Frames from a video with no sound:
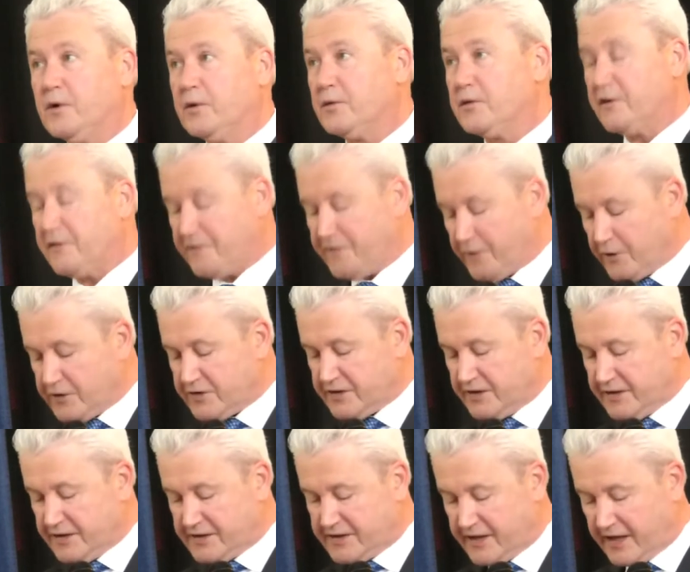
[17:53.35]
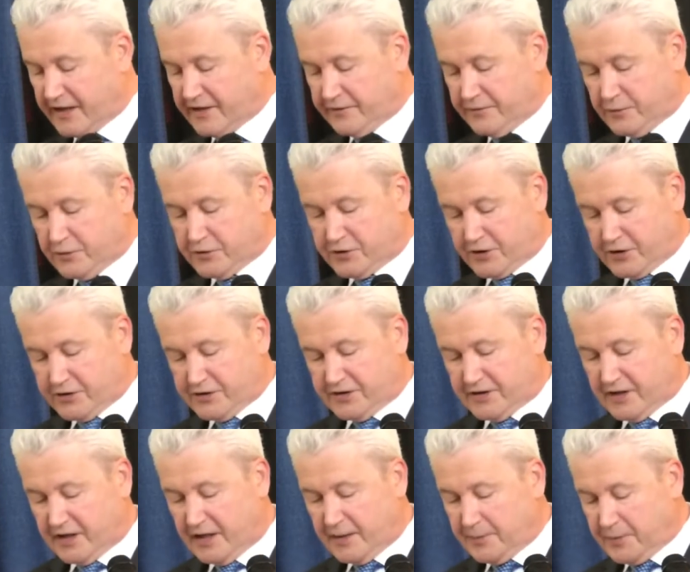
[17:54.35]
We were the first in the state of New
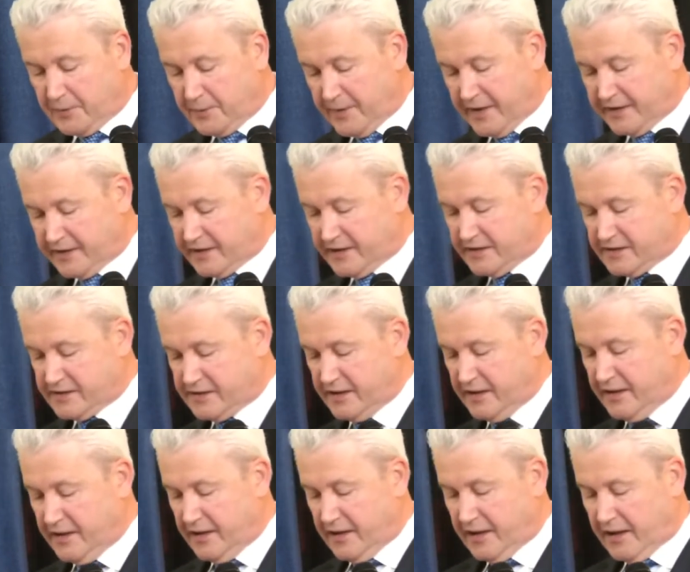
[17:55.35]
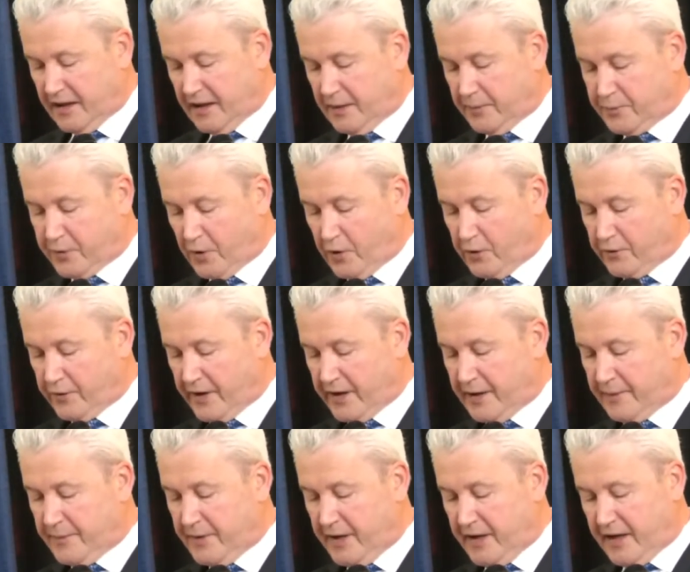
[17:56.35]
Jersey to implement this uh,
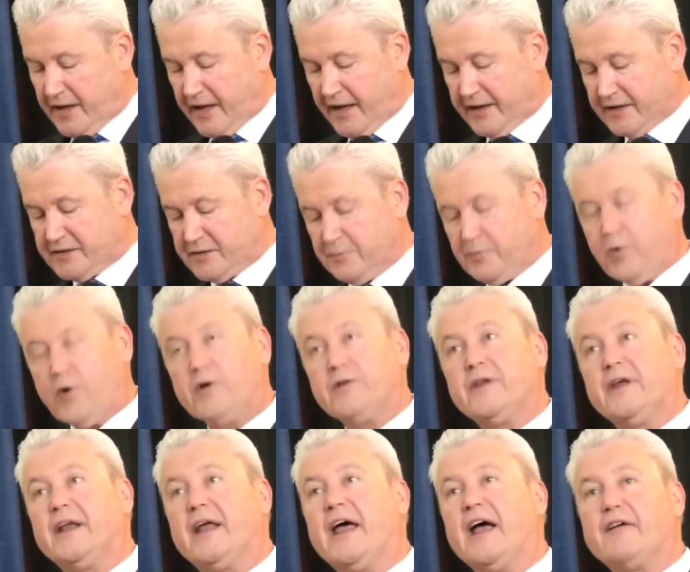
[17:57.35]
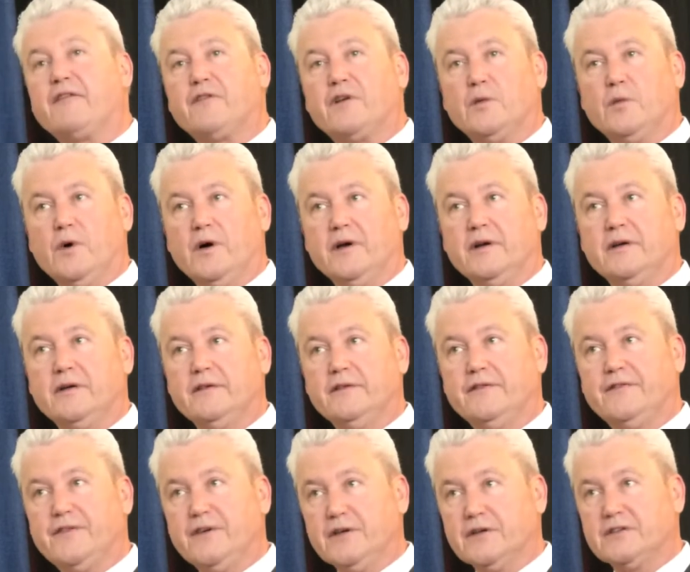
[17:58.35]
program, and it's important that everyone
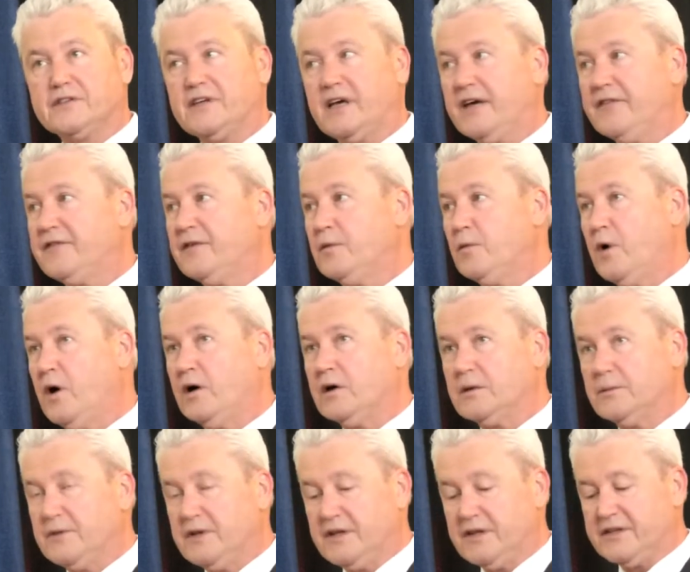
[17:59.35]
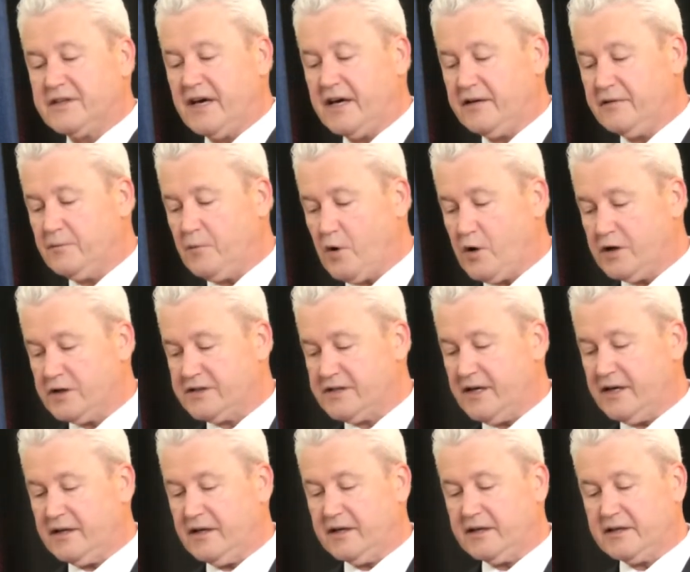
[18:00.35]
feels safe and welcome in the town of
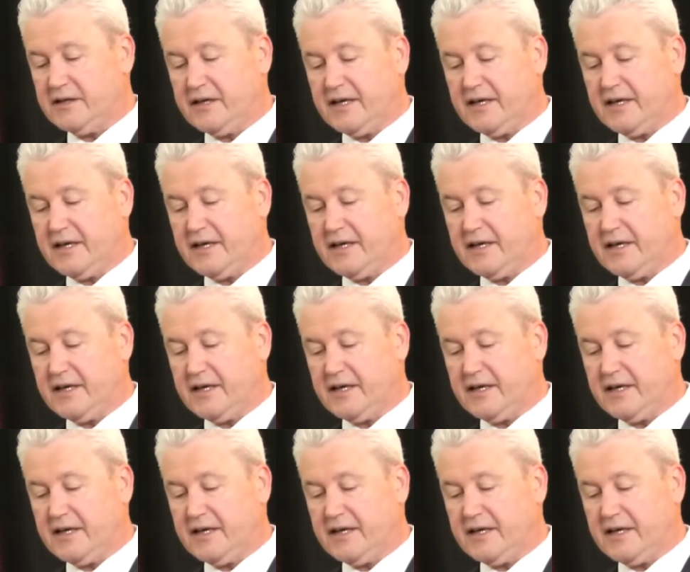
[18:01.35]
Morristown. I'd like to